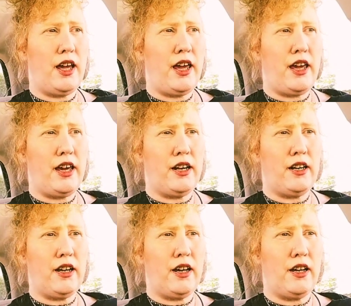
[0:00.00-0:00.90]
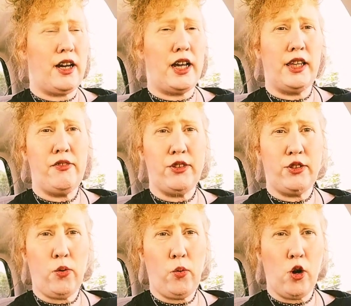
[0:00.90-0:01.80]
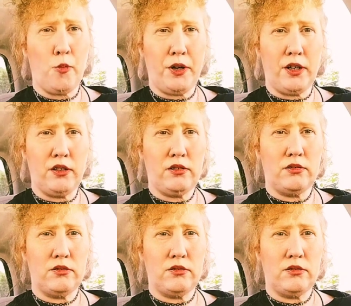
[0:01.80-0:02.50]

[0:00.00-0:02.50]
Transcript: and I leave the door open